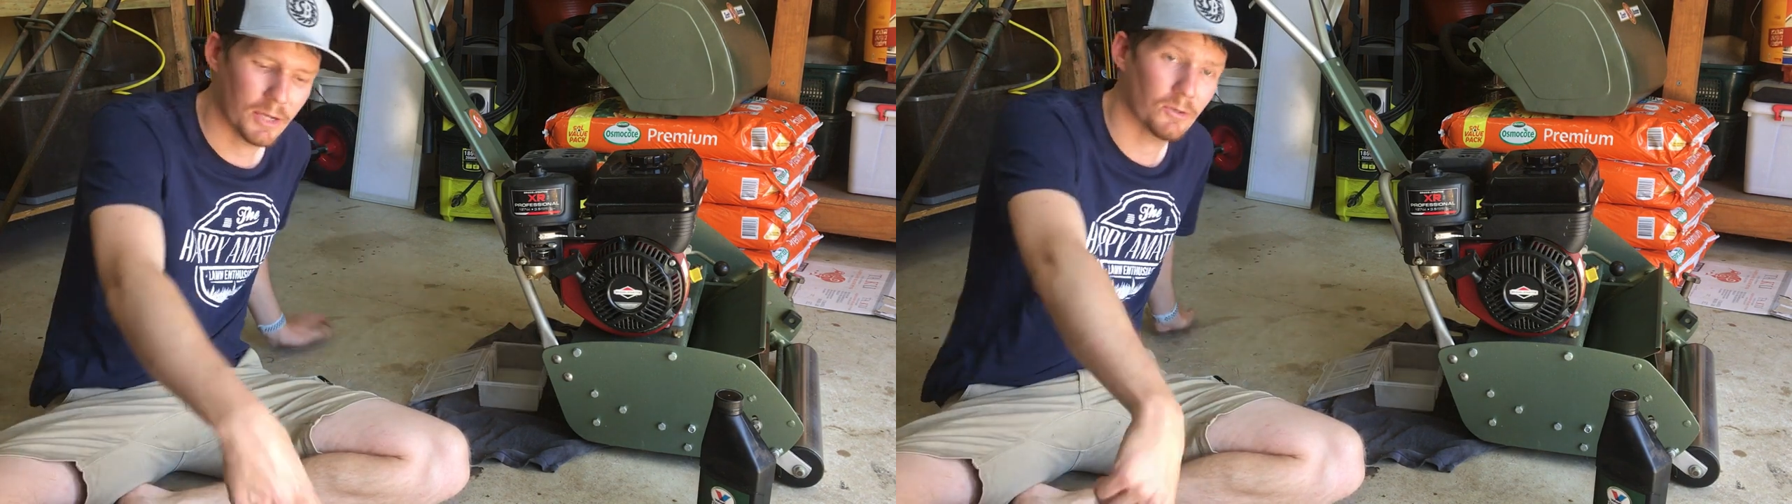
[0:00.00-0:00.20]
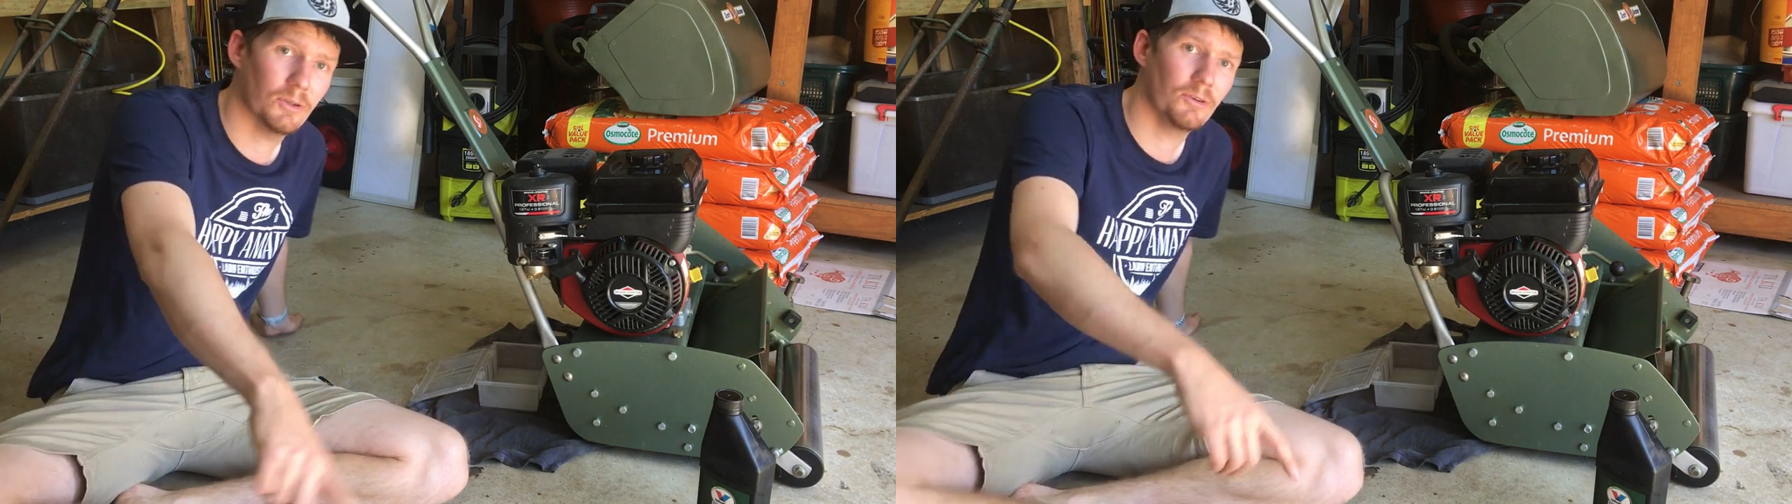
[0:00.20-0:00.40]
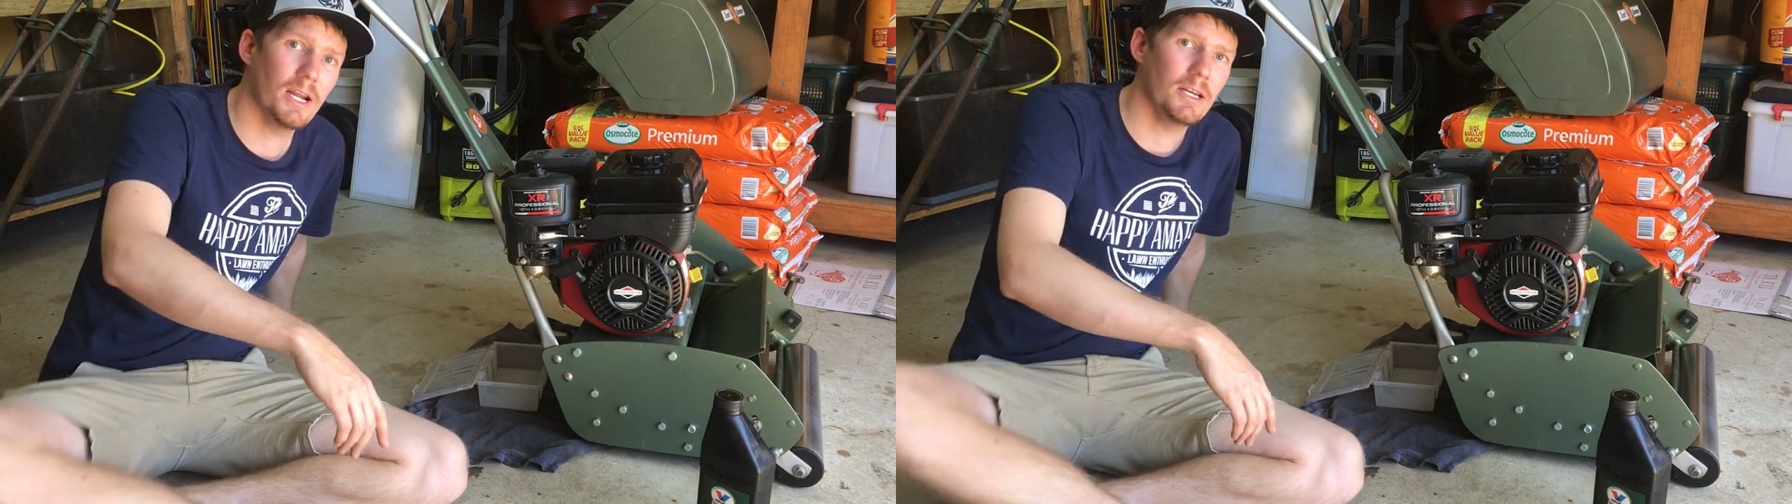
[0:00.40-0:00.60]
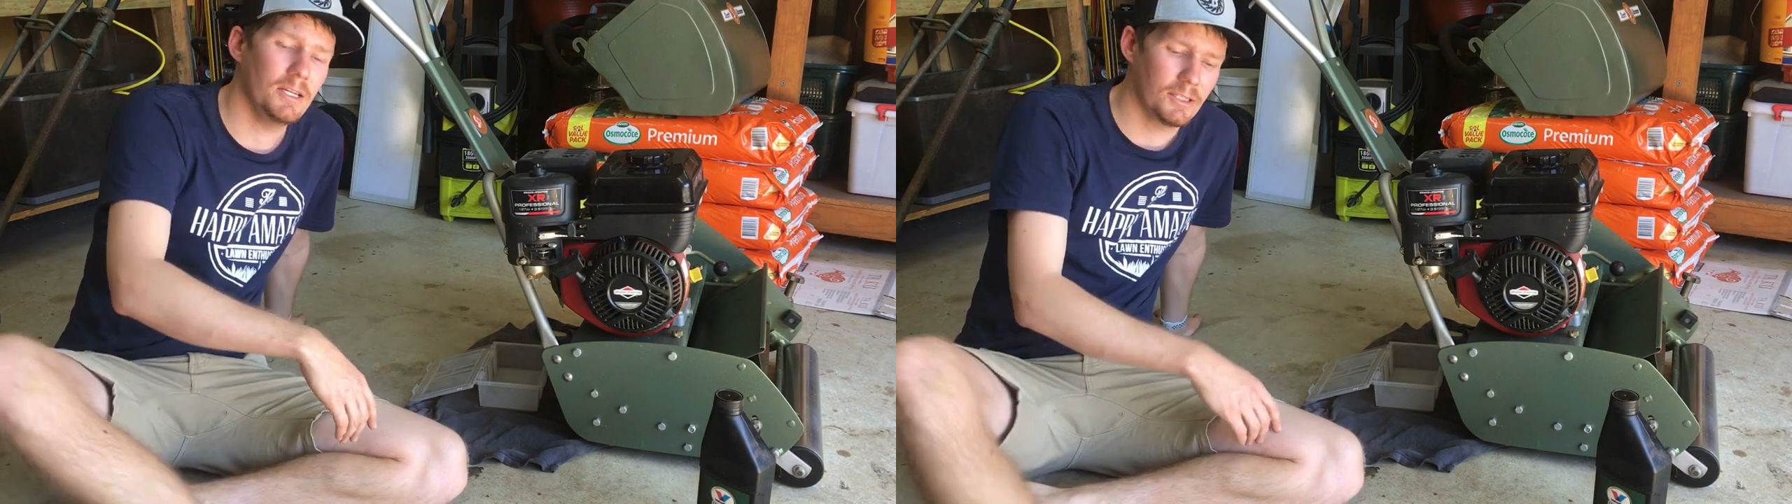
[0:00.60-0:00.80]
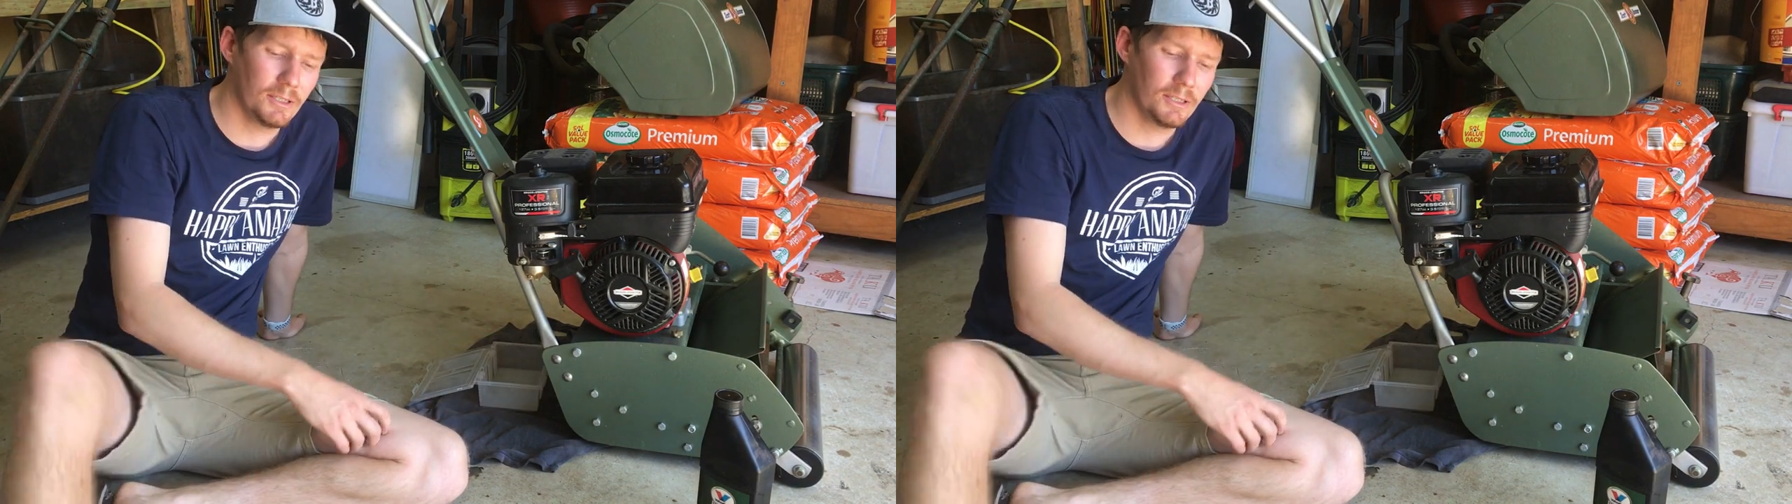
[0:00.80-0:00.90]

patch on the ground here